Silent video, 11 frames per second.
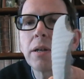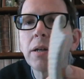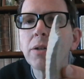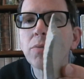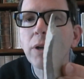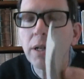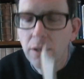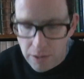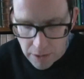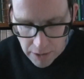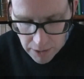as well,
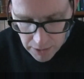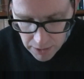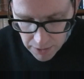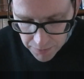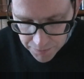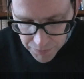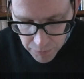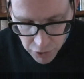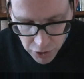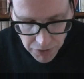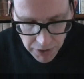
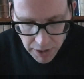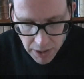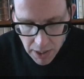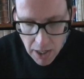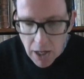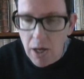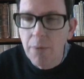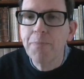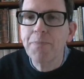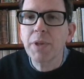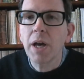which you see.
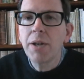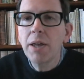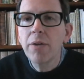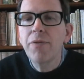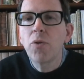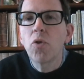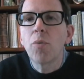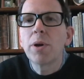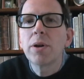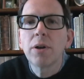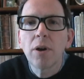Another
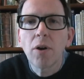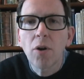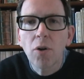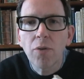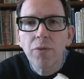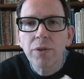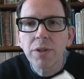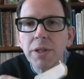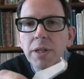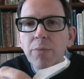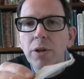form of
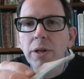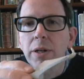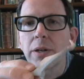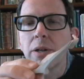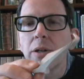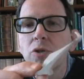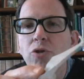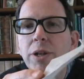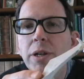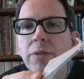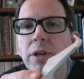Siegberg
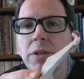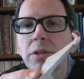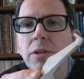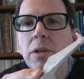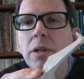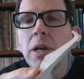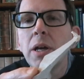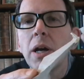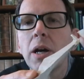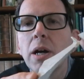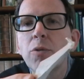drinking vessel,
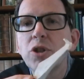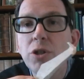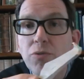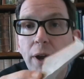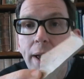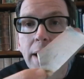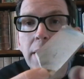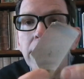which is rare